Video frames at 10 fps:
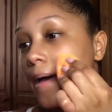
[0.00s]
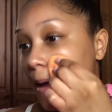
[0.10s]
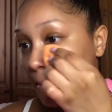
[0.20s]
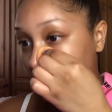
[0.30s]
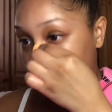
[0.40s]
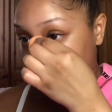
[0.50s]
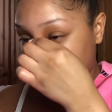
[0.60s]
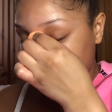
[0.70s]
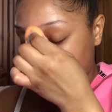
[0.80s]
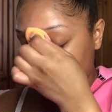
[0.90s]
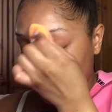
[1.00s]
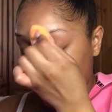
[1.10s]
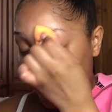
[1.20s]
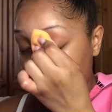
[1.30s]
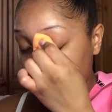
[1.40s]
and blend out that
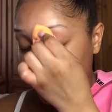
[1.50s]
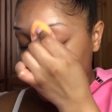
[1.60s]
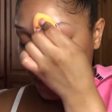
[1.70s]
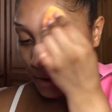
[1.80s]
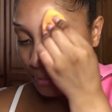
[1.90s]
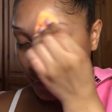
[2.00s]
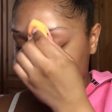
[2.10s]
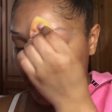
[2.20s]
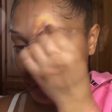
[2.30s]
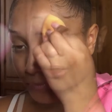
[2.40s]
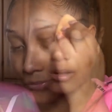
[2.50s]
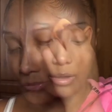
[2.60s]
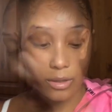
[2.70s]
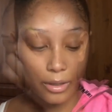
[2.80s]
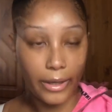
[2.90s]
highlight that I put.
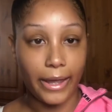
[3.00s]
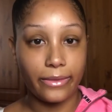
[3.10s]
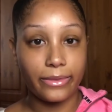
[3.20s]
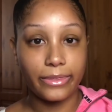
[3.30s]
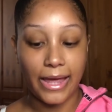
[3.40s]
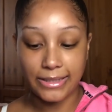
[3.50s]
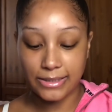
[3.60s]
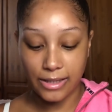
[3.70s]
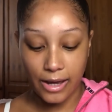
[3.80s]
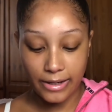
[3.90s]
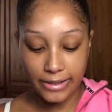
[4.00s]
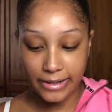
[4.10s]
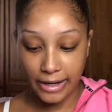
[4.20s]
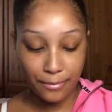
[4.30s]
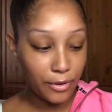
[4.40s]
Okay, that's done.
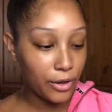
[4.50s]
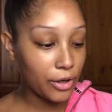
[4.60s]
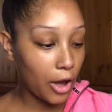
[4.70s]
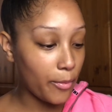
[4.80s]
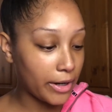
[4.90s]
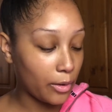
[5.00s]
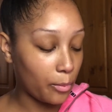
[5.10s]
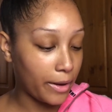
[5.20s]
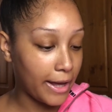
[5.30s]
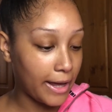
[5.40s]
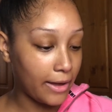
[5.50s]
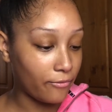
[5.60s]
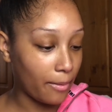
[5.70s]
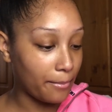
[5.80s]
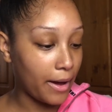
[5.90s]
Then I'm going to go in
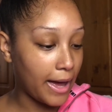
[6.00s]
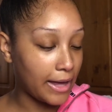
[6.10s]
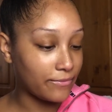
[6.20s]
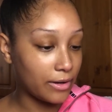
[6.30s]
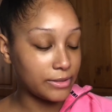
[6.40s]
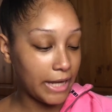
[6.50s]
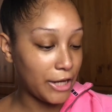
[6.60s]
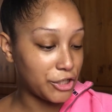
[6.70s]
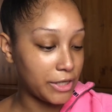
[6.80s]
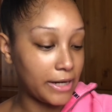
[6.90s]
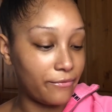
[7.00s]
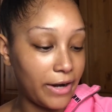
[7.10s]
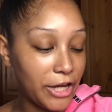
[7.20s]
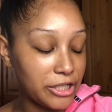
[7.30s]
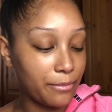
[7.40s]
with my foundation. And the
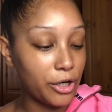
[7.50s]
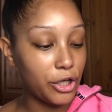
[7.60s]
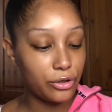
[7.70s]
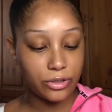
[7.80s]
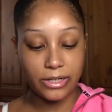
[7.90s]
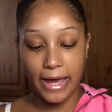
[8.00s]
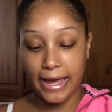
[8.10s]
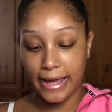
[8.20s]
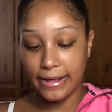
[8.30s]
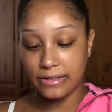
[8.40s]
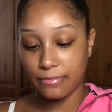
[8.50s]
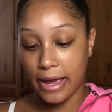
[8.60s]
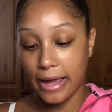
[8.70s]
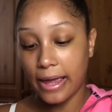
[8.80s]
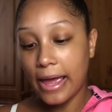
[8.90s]
foundation I'm going to use today is
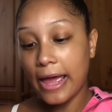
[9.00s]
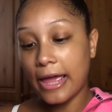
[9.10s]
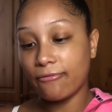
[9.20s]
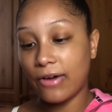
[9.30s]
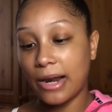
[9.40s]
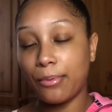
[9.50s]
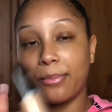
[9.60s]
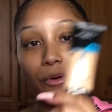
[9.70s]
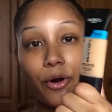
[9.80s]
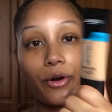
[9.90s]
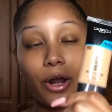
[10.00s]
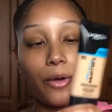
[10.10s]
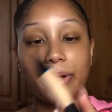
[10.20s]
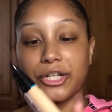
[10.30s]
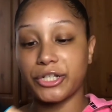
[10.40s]
my Infallible Pro
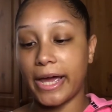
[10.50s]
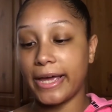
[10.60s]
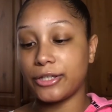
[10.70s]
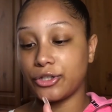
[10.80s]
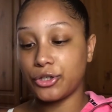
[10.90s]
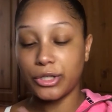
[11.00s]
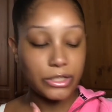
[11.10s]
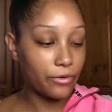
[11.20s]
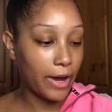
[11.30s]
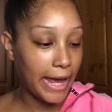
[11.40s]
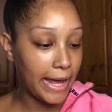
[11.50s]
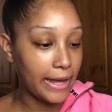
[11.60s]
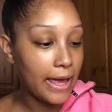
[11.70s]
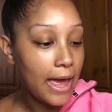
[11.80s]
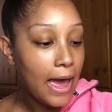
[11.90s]
Glow in the shade
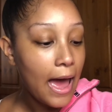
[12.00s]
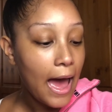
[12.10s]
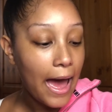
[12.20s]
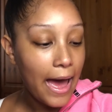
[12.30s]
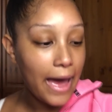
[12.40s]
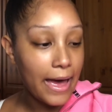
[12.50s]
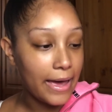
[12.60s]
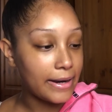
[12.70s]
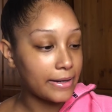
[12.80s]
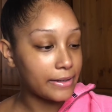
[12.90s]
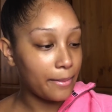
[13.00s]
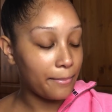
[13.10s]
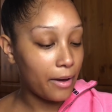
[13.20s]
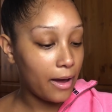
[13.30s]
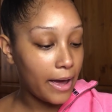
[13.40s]
208. And
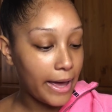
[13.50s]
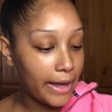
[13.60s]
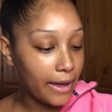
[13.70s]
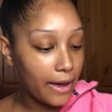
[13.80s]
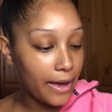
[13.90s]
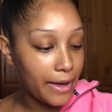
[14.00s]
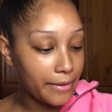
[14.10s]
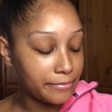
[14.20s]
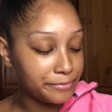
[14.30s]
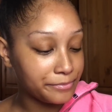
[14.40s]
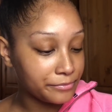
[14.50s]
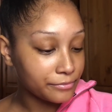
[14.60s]
my, I'm